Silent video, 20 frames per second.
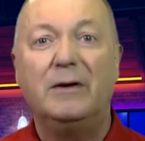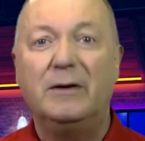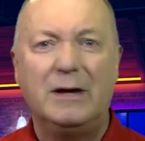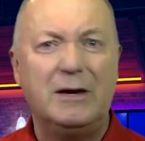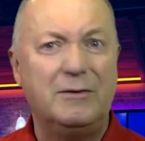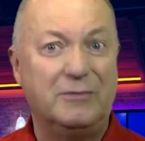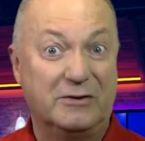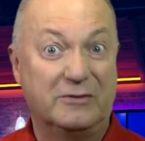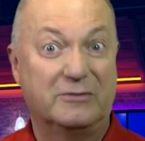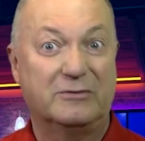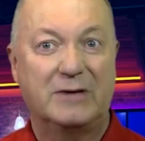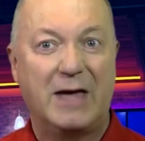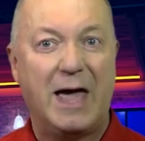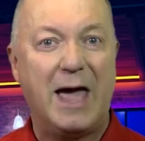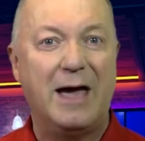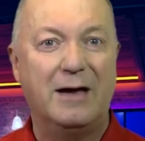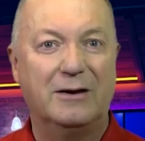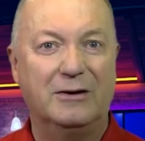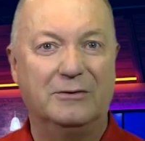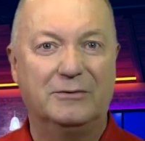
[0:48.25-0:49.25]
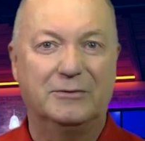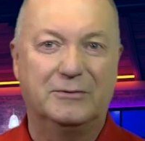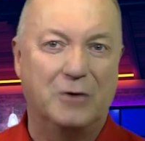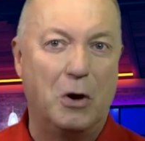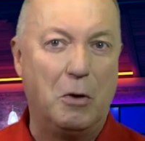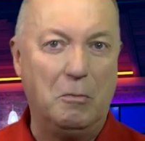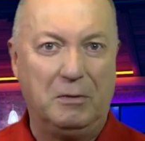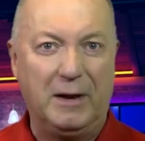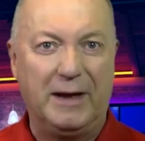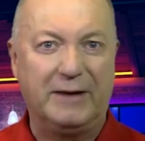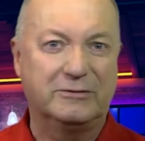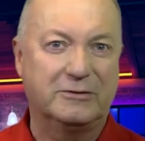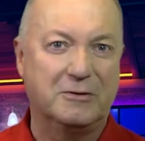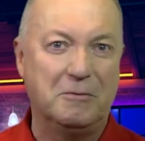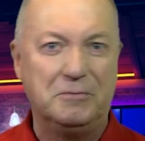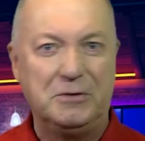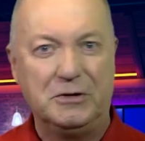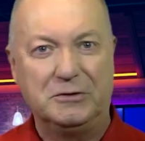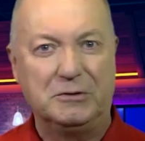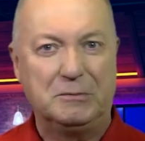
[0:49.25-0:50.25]
even scared of complex
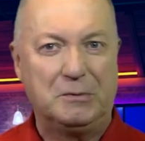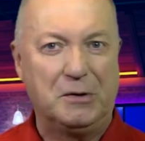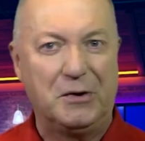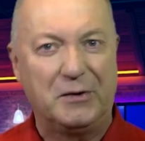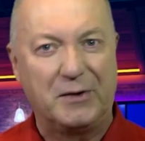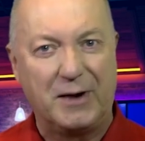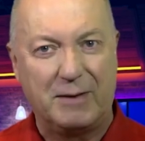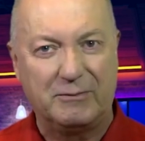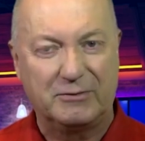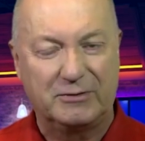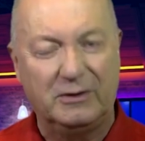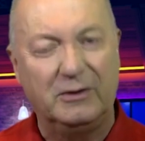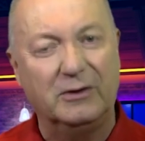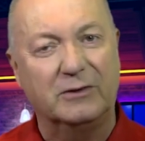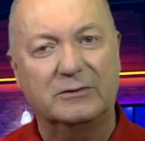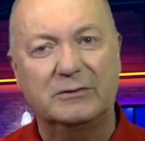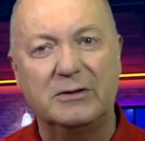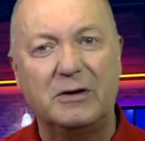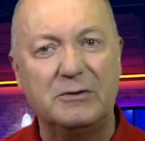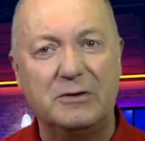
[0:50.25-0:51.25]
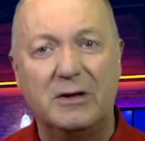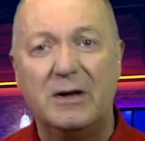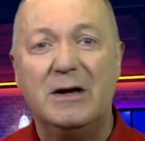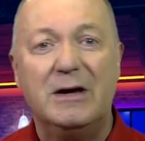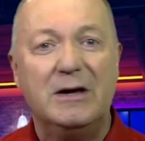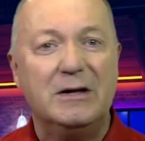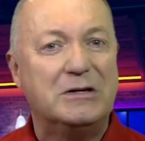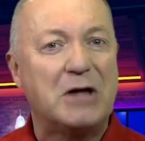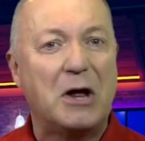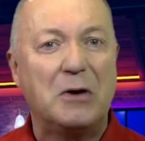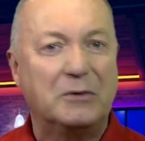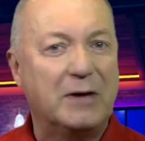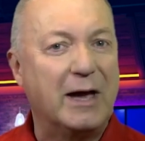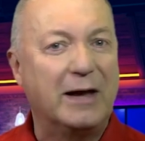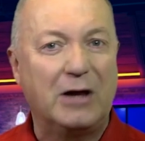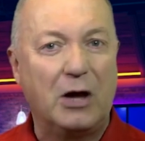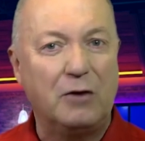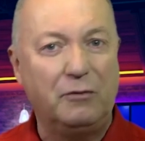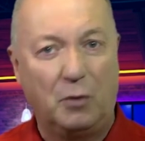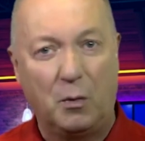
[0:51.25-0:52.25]
computer programs, look, don't
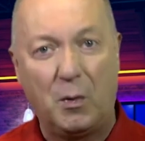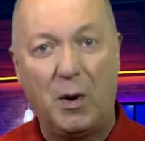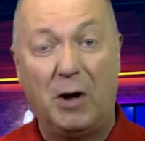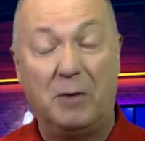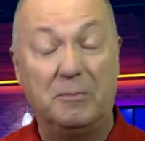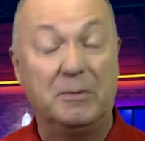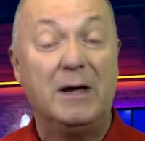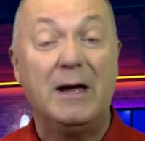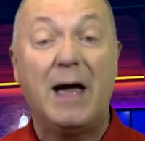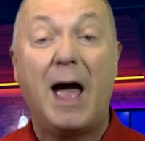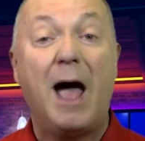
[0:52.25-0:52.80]
get overwhelmed.